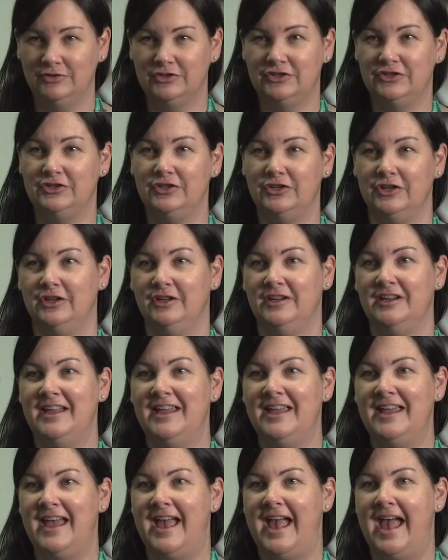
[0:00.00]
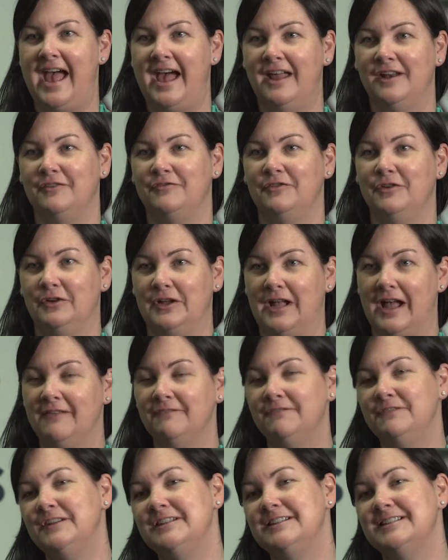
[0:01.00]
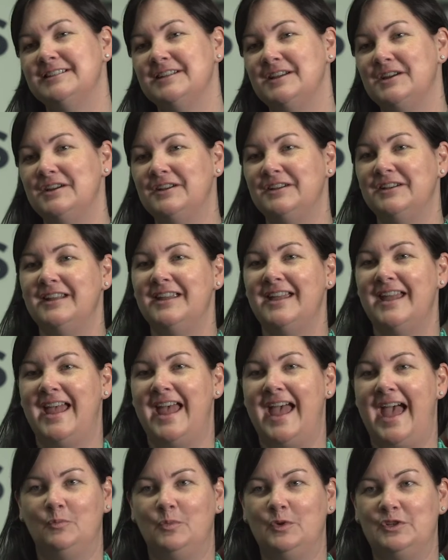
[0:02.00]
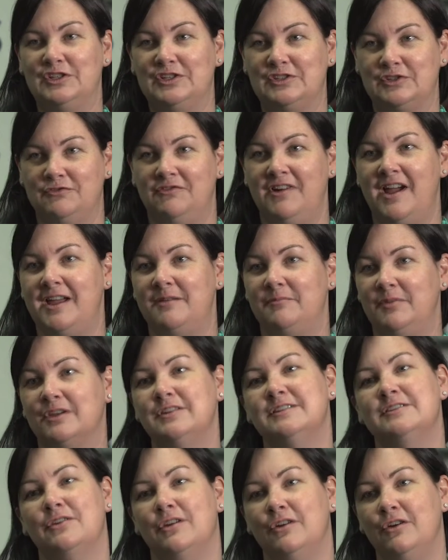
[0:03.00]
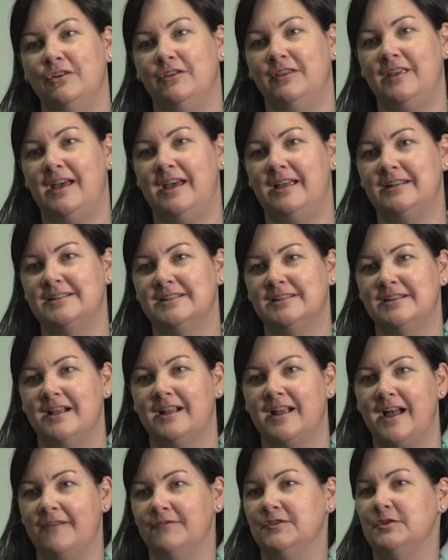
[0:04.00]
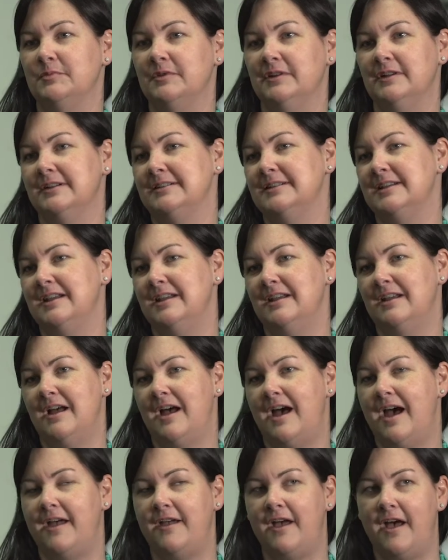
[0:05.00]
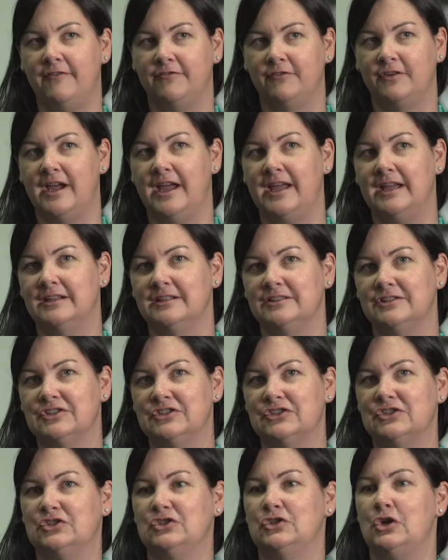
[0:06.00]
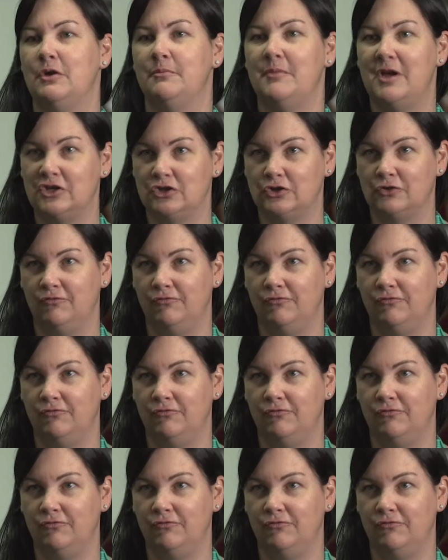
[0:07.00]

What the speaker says: push you out of your comfort zone, which is great because through that uncomfortability, I've gained so much